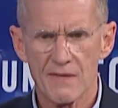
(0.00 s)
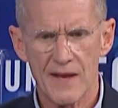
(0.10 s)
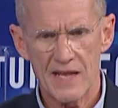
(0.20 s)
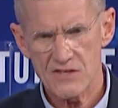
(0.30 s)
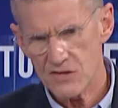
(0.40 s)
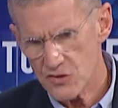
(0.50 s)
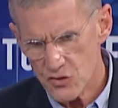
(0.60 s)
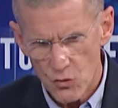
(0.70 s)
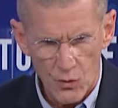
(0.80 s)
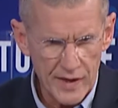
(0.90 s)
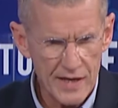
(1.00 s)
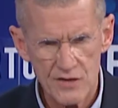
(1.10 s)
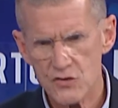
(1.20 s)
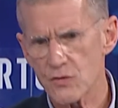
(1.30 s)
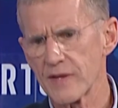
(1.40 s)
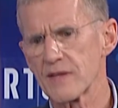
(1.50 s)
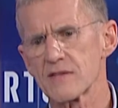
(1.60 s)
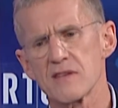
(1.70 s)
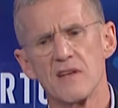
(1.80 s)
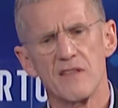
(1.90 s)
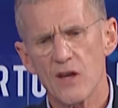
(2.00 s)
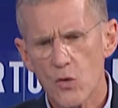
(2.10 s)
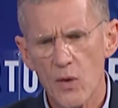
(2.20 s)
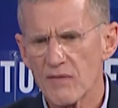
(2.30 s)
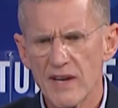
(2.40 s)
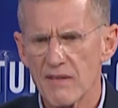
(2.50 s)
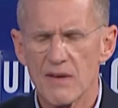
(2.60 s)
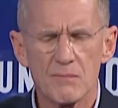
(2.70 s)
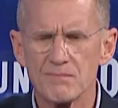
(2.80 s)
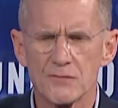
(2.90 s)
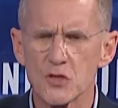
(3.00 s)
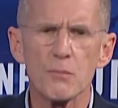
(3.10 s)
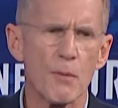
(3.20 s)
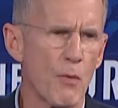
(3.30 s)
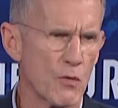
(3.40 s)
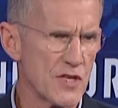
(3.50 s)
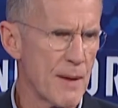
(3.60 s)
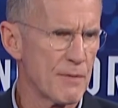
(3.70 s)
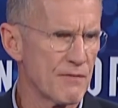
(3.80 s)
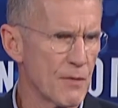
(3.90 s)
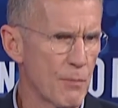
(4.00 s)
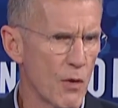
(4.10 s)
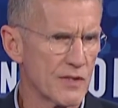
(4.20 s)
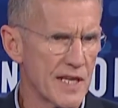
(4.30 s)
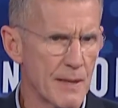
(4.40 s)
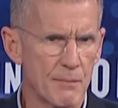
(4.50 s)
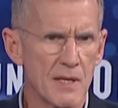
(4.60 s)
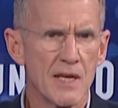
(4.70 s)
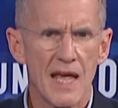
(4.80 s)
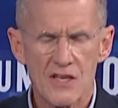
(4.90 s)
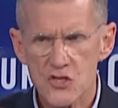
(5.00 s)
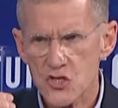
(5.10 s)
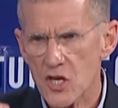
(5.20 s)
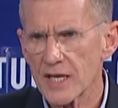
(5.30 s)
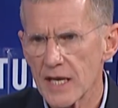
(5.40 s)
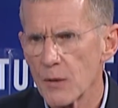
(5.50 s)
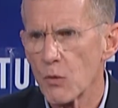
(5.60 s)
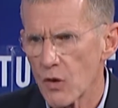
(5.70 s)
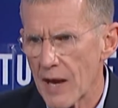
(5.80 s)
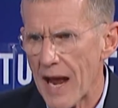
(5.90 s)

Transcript: that has this storied history that's the equivalent of a Super Bowl champion football team. And suddenly we're